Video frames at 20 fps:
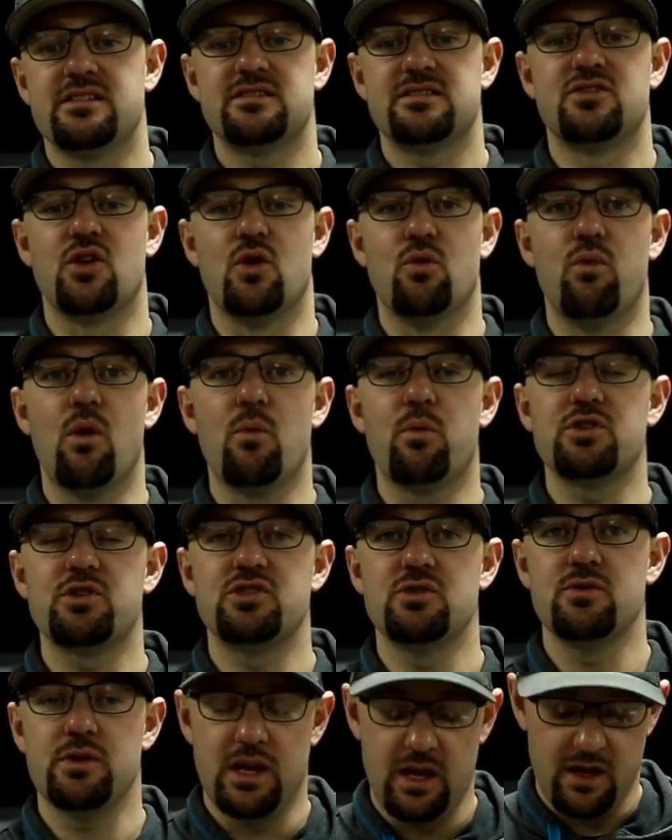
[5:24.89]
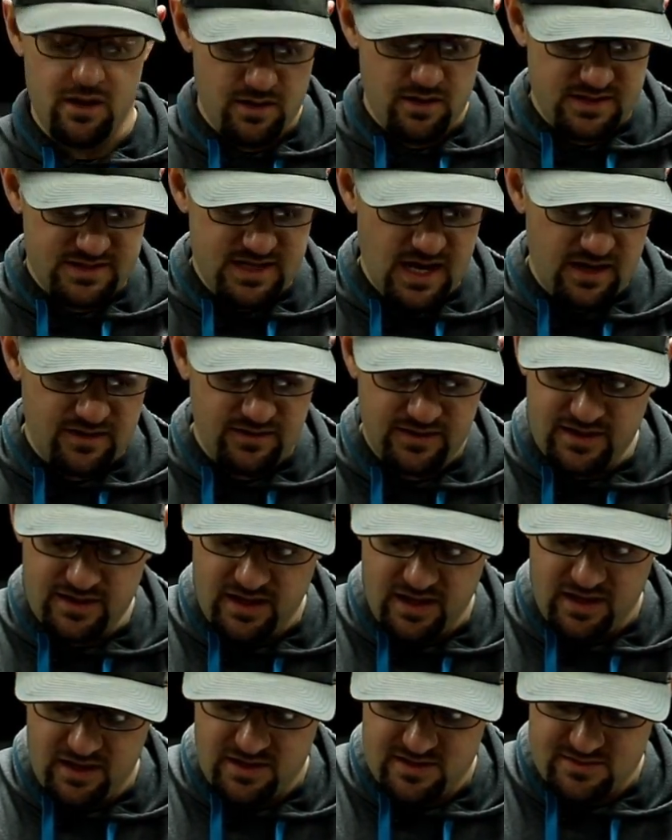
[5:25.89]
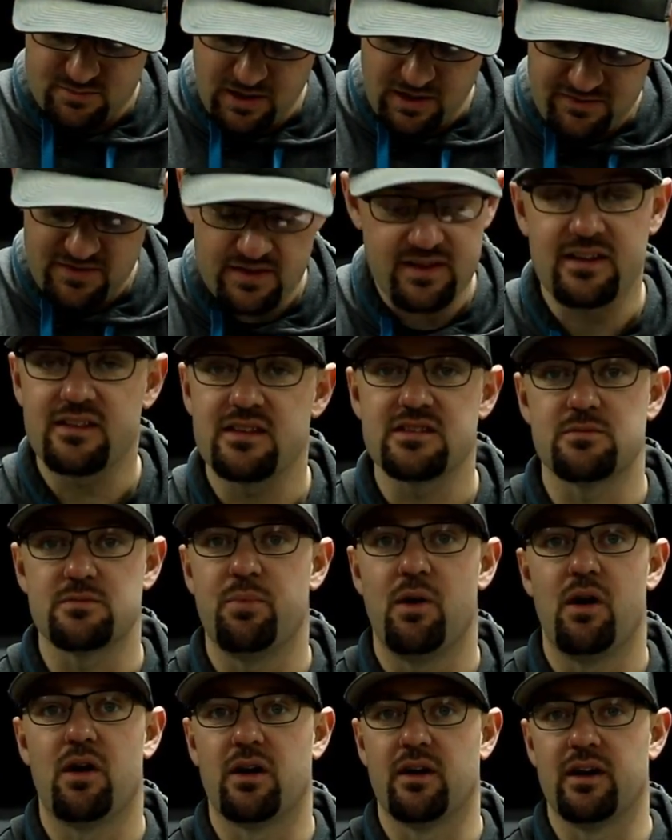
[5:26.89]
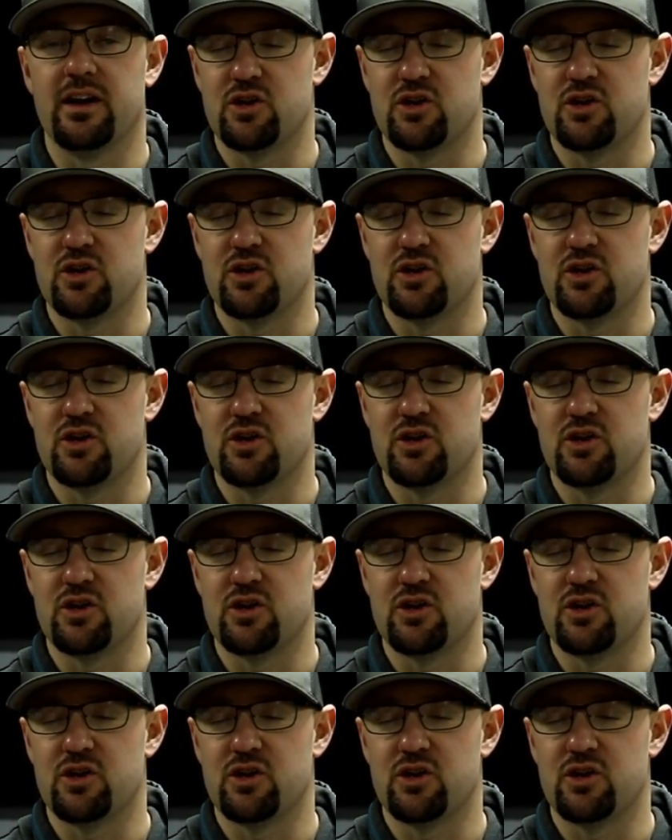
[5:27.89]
So what we're doing here exactly is we have to take these apart,